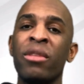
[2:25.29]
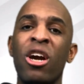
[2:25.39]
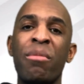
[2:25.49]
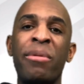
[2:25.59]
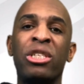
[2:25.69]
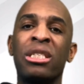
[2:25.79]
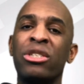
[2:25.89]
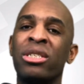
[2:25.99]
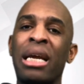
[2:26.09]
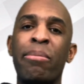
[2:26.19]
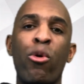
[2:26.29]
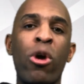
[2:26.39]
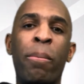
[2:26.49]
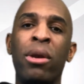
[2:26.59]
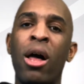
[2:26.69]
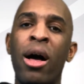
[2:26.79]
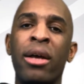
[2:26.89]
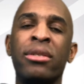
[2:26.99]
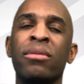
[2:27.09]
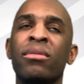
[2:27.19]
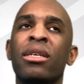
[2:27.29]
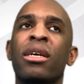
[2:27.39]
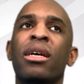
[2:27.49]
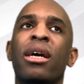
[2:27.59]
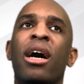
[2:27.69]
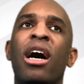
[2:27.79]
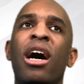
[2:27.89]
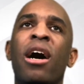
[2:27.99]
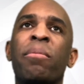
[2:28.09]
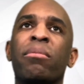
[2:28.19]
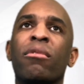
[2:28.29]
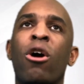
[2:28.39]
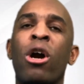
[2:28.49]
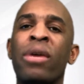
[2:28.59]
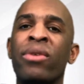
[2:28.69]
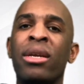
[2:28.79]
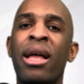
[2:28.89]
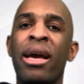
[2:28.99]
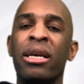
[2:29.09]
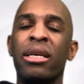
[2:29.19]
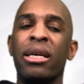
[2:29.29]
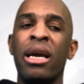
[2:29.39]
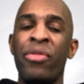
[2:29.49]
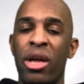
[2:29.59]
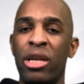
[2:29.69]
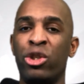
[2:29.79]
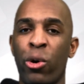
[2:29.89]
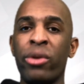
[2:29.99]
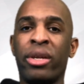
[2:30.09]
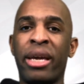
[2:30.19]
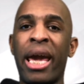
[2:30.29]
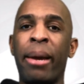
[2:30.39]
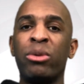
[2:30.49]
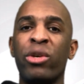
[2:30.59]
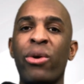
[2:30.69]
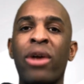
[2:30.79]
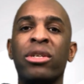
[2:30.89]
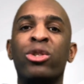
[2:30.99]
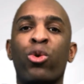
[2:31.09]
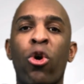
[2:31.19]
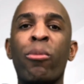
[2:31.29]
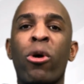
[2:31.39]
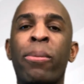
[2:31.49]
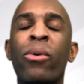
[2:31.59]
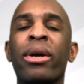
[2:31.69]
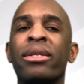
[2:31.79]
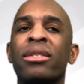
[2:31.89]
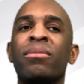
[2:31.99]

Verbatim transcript: Maybe just, just like more applause um, or even like in, during the games when you actually score more points.